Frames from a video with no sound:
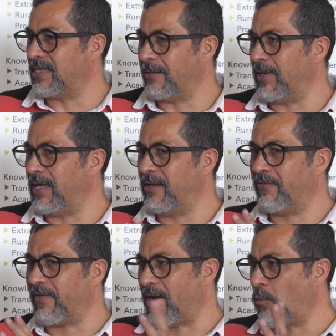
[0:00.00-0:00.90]
TV
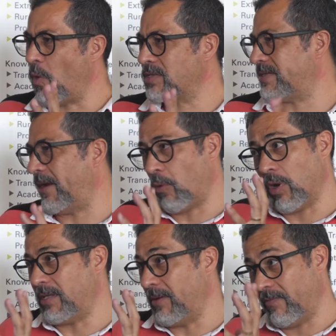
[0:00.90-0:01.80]
framework, the
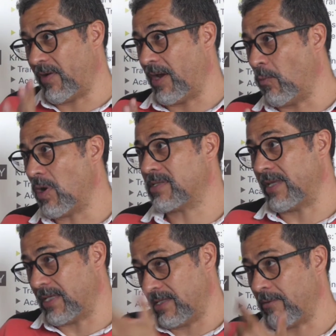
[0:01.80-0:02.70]
old TV frameworks,
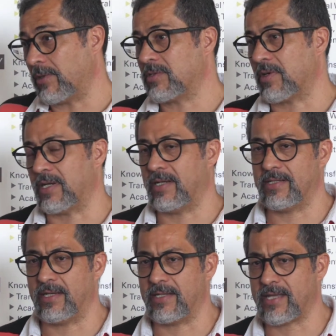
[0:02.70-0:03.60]
they also
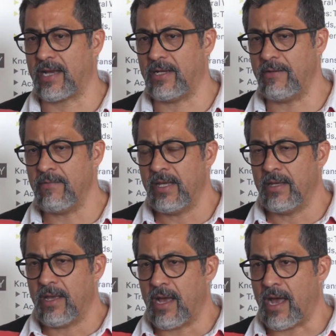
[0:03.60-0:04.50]
recycling.
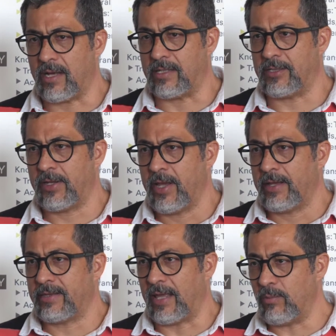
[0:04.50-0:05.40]
And
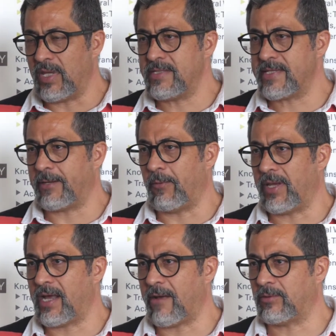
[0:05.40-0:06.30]
that means
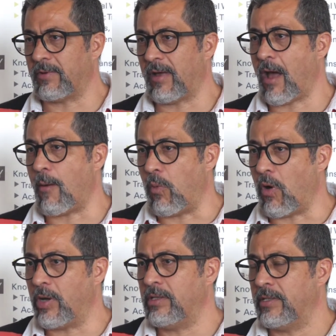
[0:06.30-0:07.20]
we have to
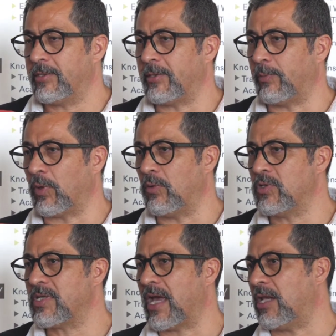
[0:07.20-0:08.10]
avoid to
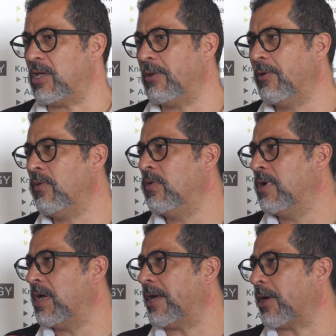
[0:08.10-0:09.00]
produce a new
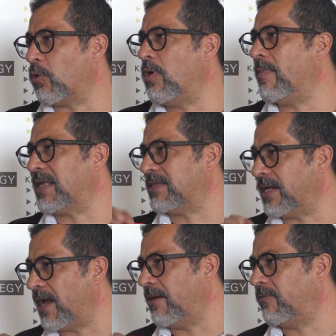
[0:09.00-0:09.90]
raw
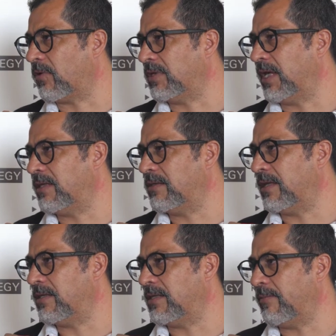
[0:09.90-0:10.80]
material from the
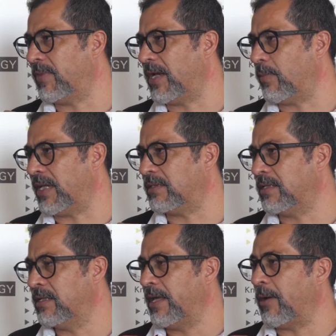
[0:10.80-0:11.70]
environment.
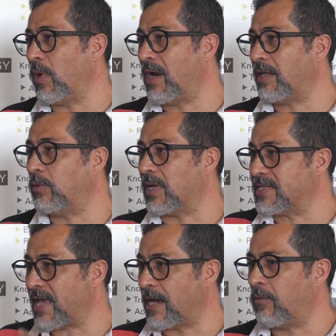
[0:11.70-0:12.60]
We have to
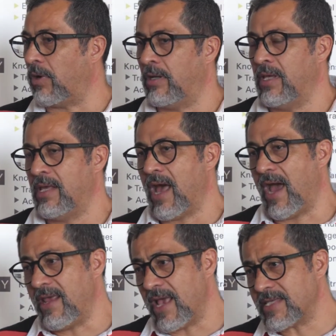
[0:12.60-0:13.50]
recycle.
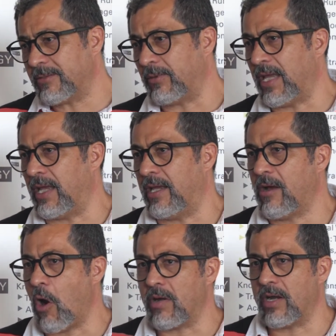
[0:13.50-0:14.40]
I asked to
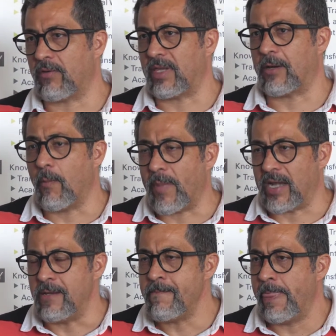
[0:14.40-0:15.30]
the owner of the
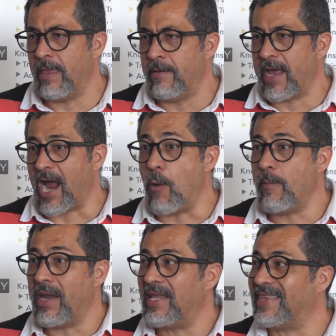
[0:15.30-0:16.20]
company how
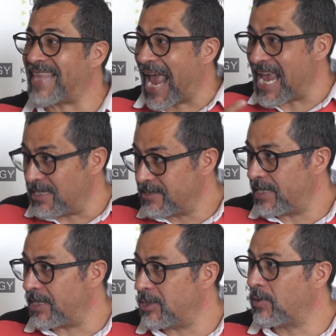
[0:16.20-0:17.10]
many times
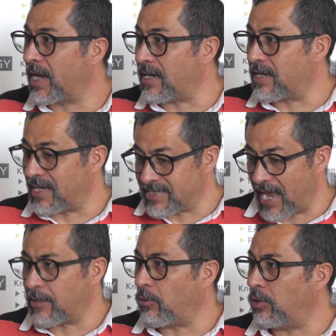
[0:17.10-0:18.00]
you can
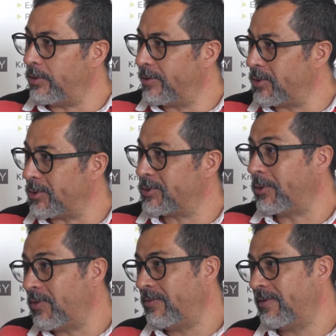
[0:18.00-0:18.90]
recycle your
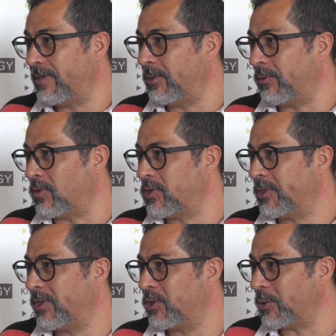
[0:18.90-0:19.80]

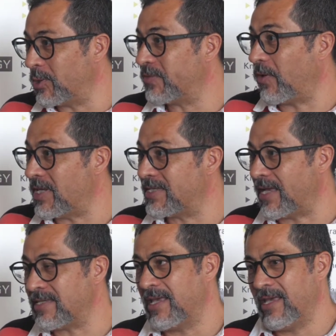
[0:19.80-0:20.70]
shoes, for
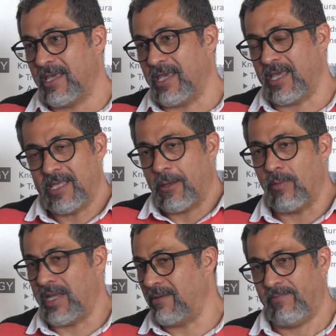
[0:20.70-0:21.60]
instance. He
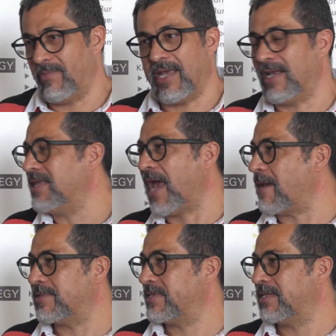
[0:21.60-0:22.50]
told me any
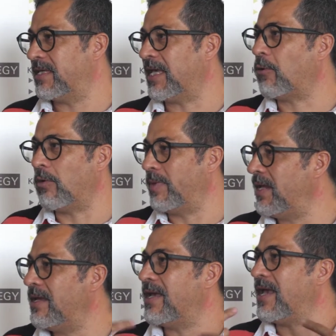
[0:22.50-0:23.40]
times. It could
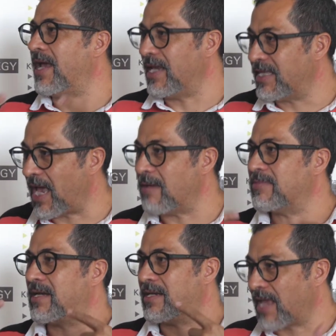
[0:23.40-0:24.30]
be any
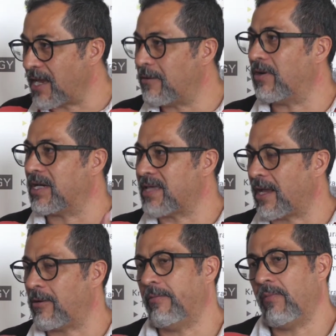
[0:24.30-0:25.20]
times,
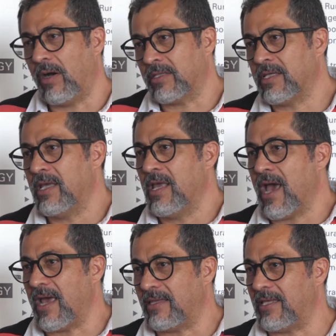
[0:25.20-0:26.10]
recycling. But
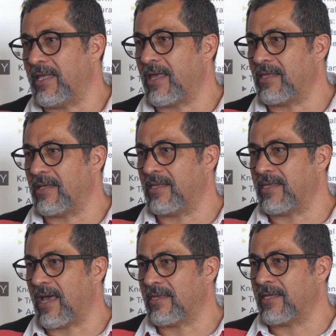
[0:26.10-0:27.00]
I
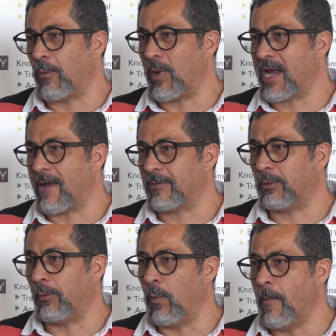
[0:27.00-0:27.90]
think that we
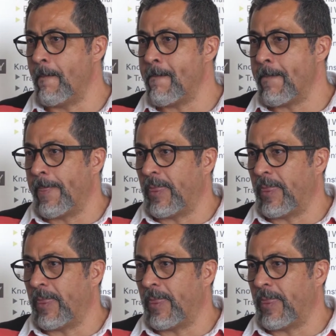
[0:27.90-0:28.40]
have to